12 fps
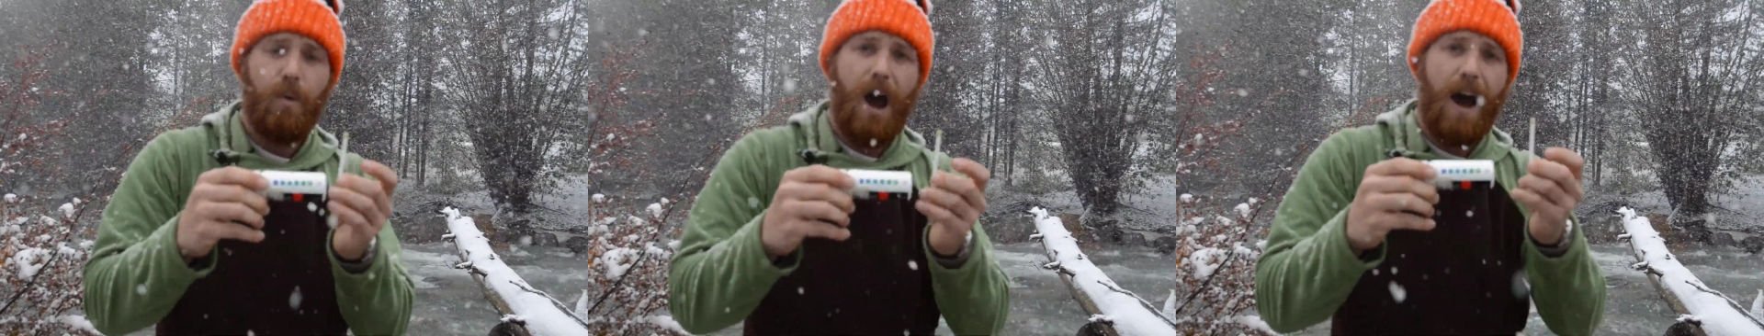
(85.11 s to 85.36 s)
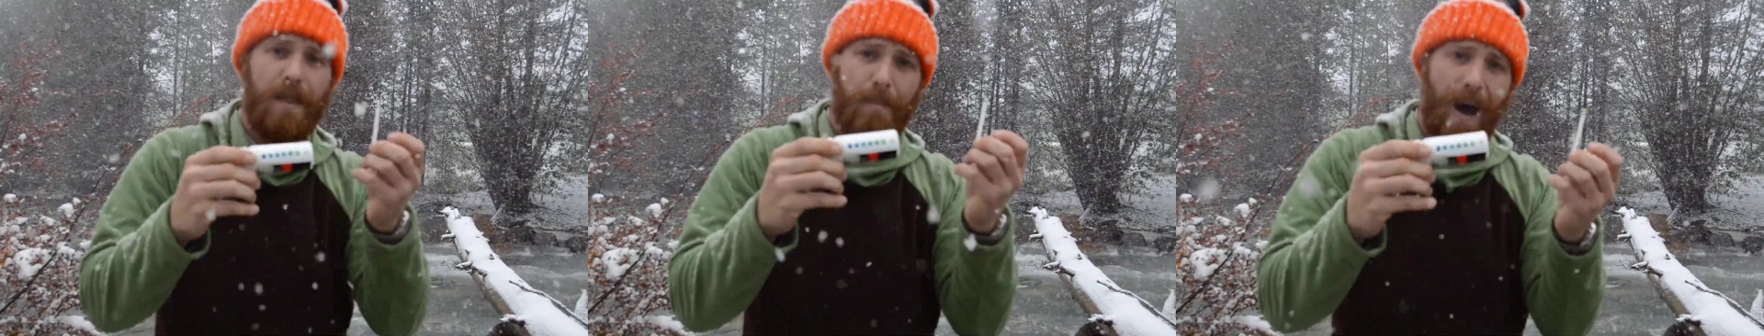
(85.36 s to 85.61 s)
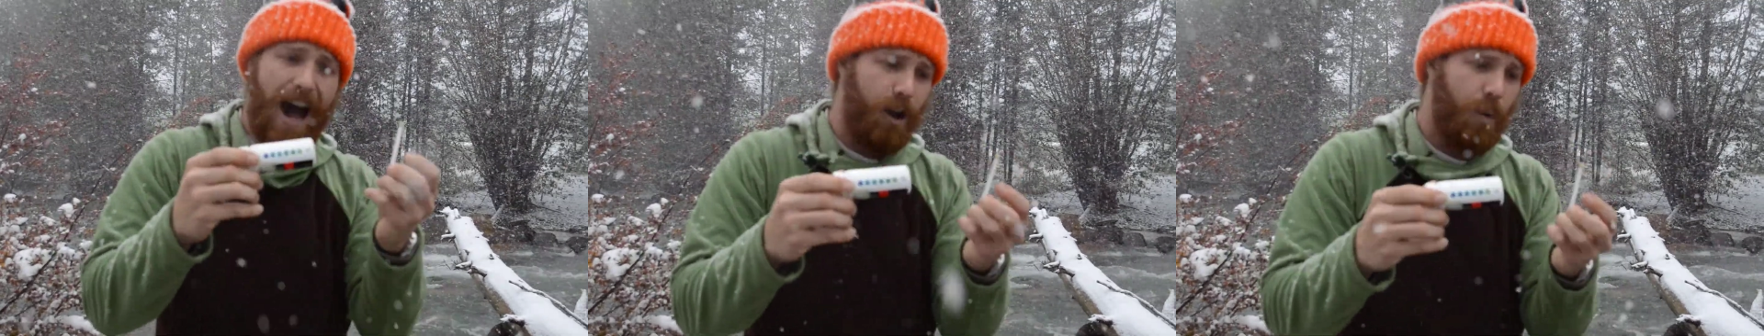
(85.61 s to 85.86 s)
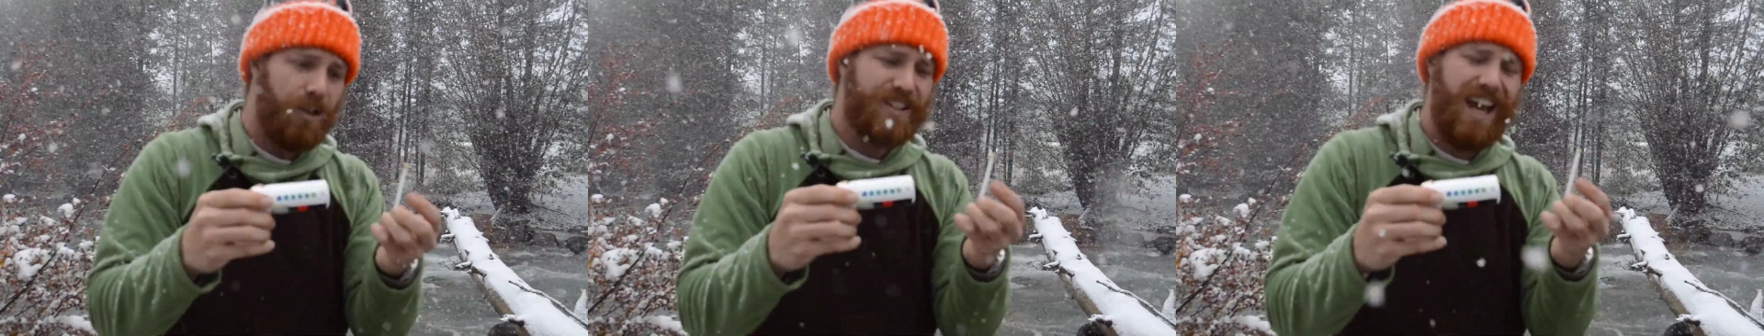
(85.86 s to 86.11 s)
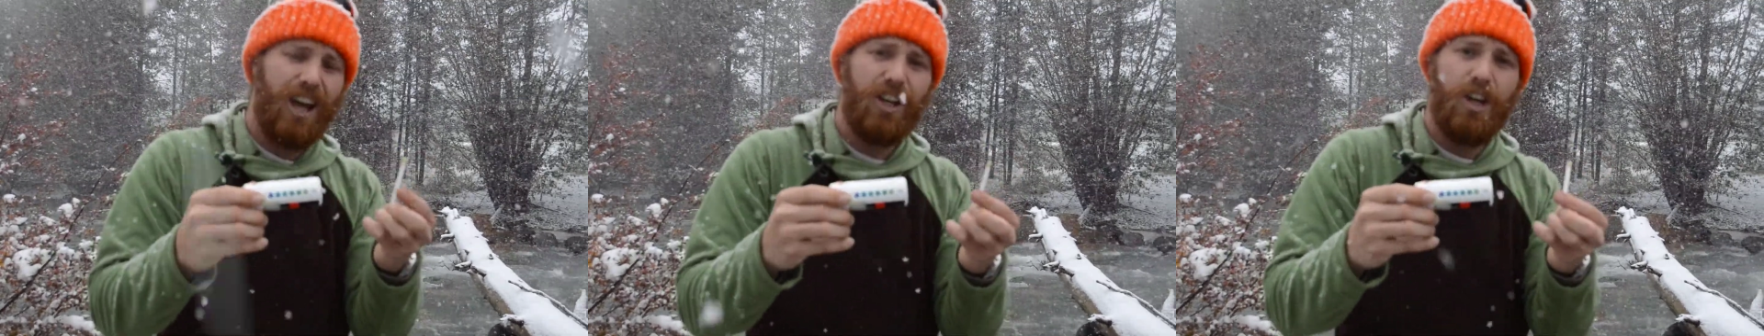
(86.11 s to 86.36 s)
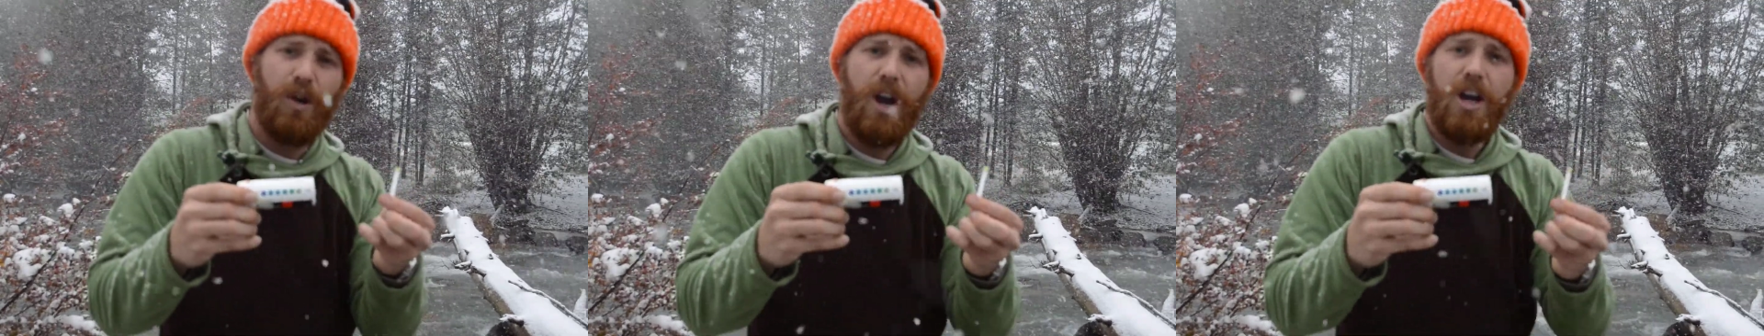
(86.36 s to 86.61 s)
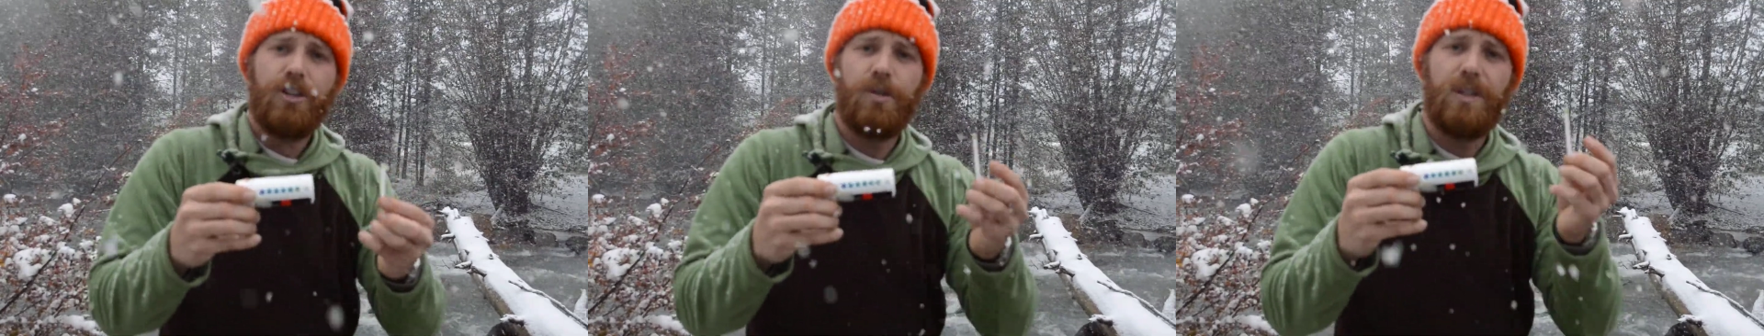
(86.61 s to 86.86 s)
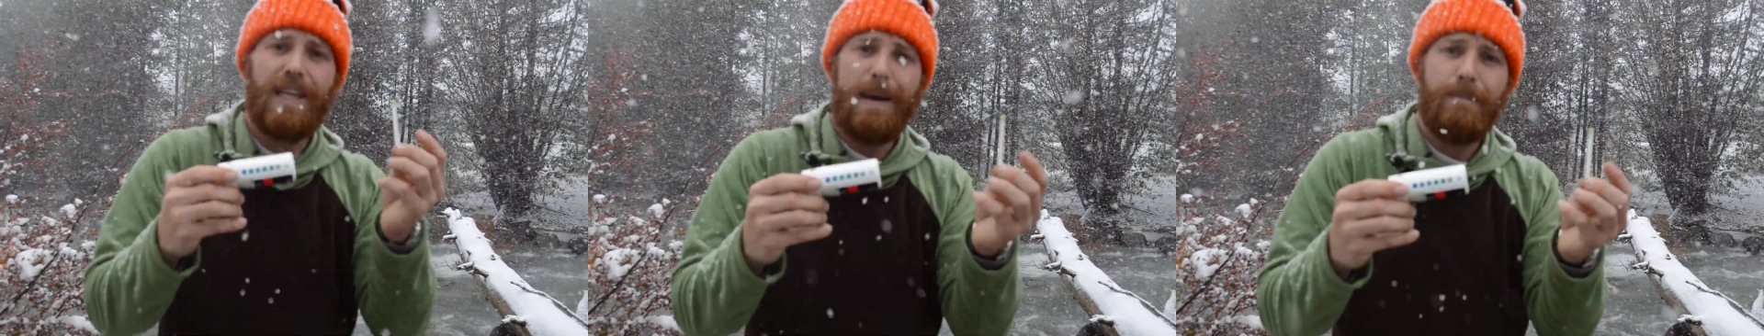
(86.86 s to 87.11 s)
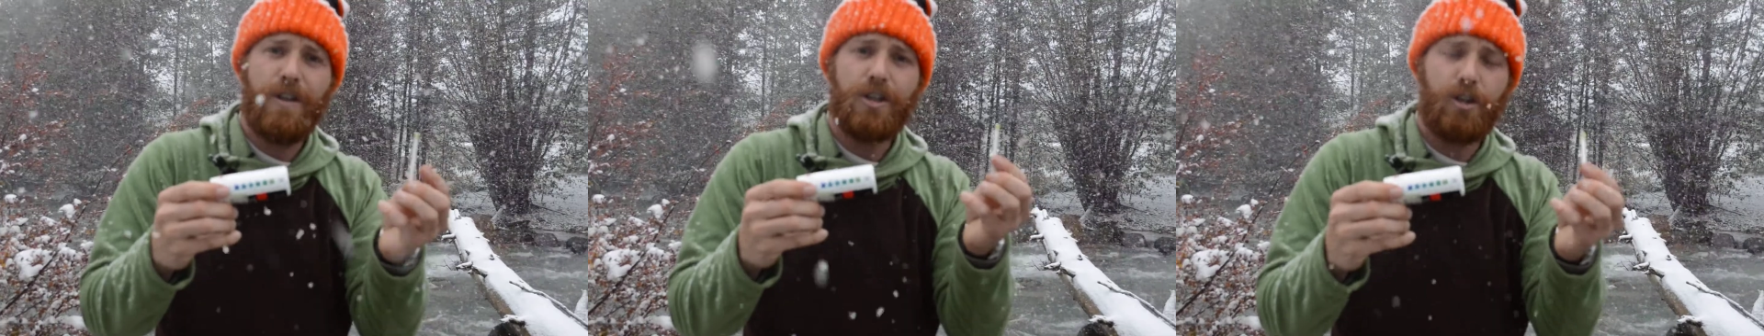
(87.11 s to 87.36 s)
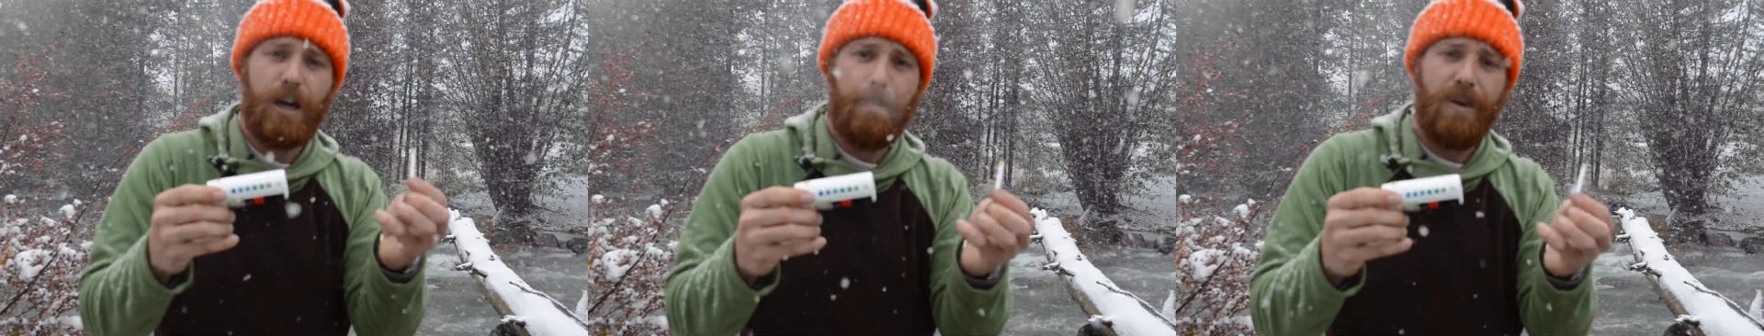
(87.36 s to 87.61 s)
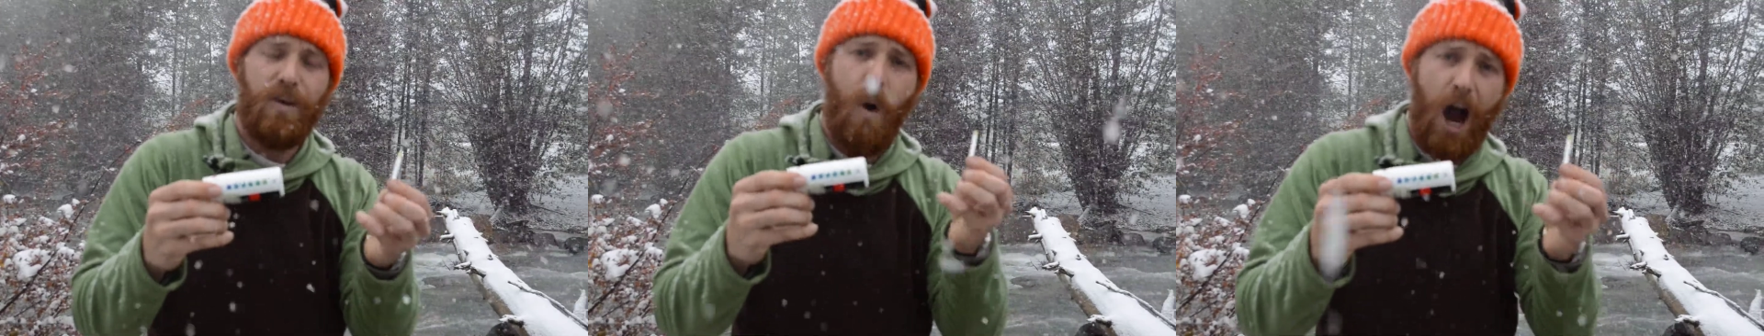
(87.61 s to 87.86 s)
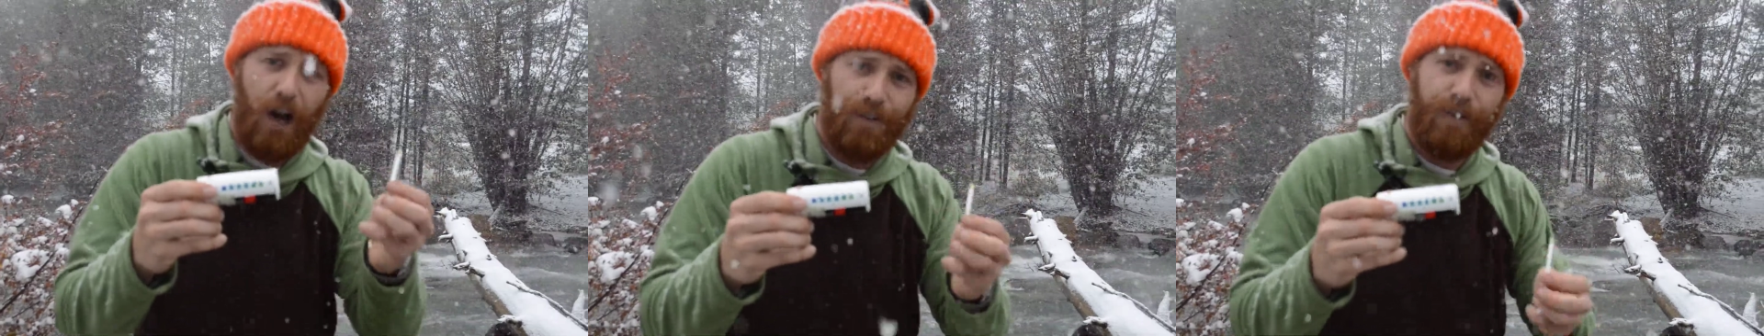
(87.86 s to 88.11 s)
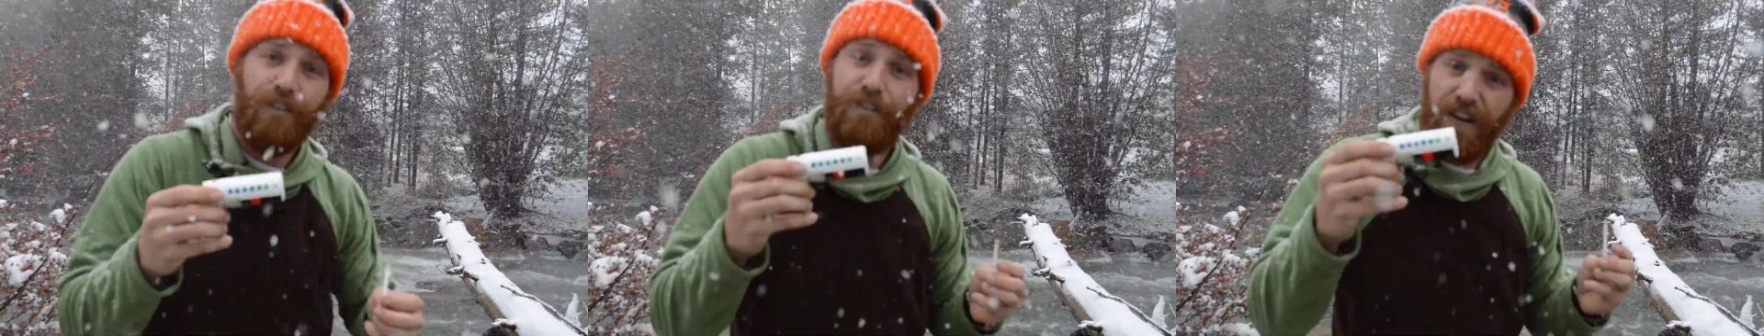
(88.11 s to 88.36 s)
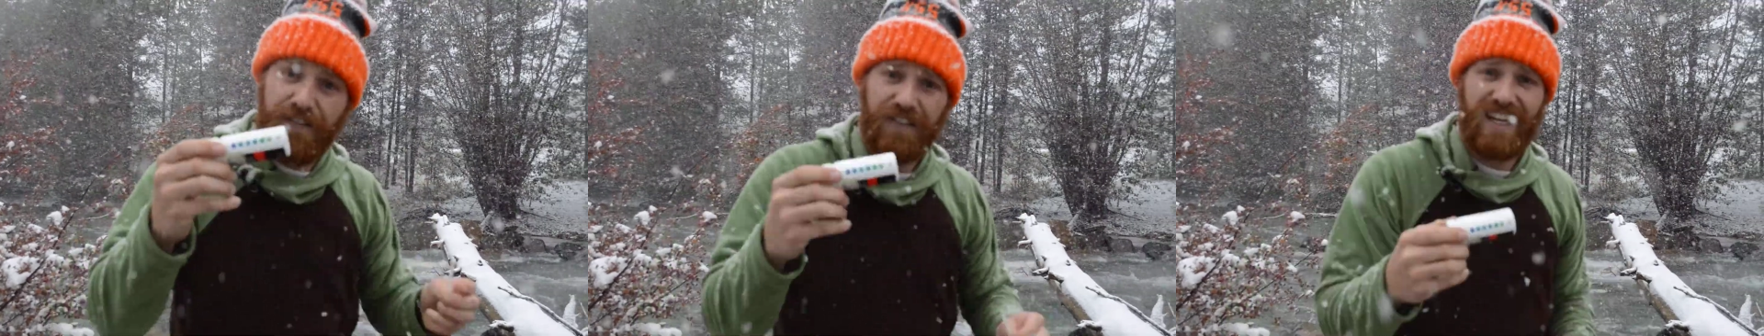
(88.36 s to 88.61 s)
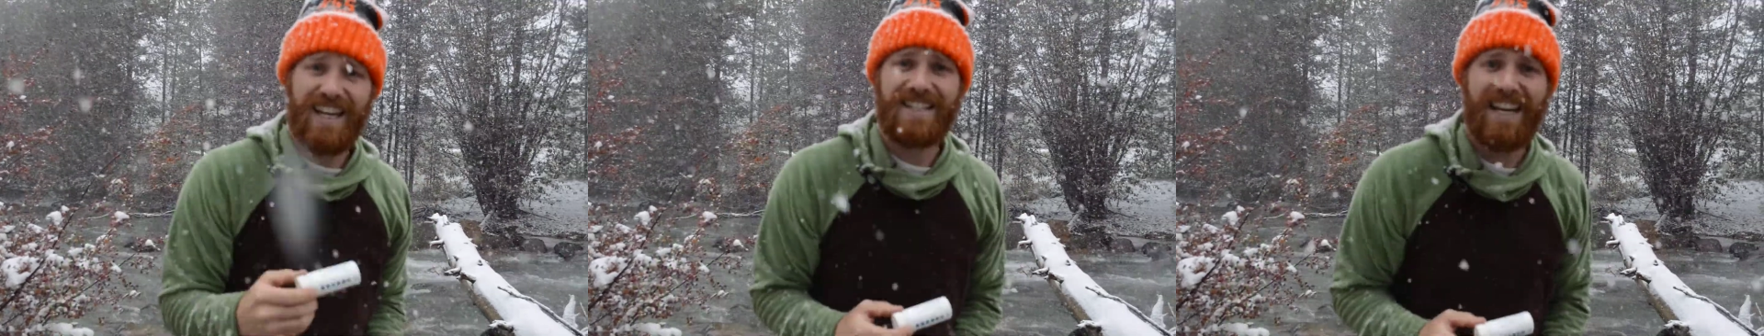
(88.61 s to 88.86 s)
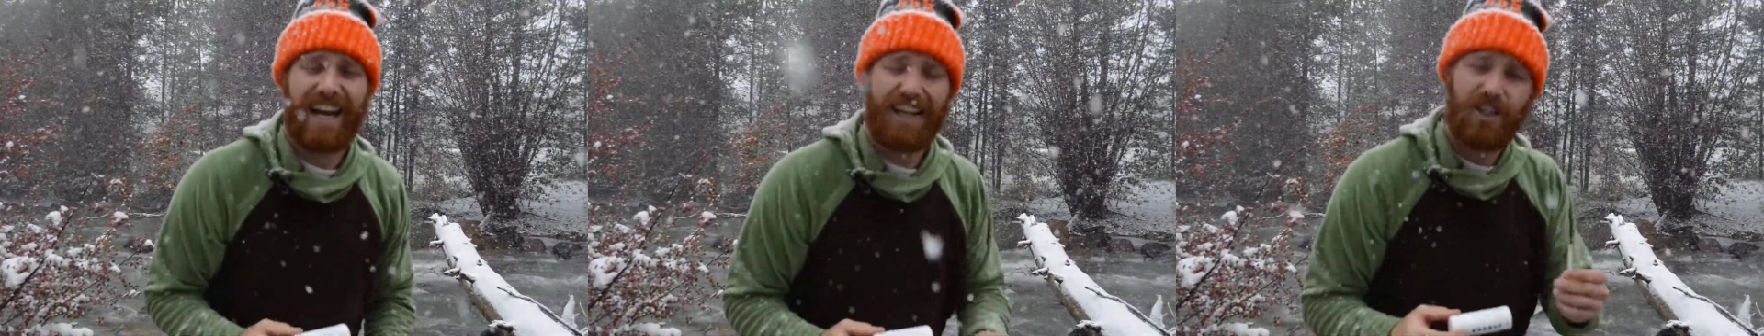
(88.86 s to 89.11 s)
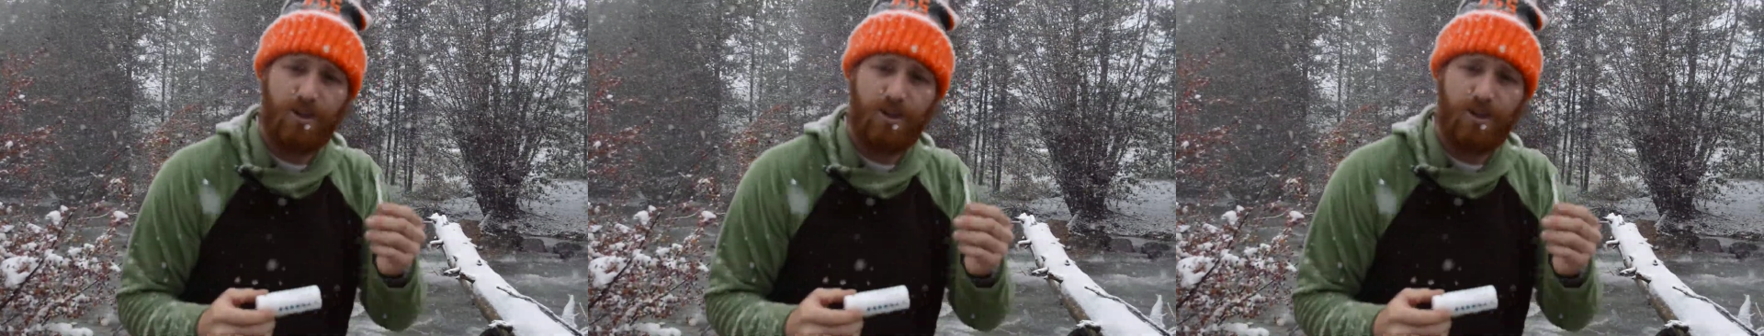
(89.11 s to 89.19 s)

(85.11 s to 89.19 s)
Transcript: on the bottle, will tell you to dip the strip in the water for 15 seconds.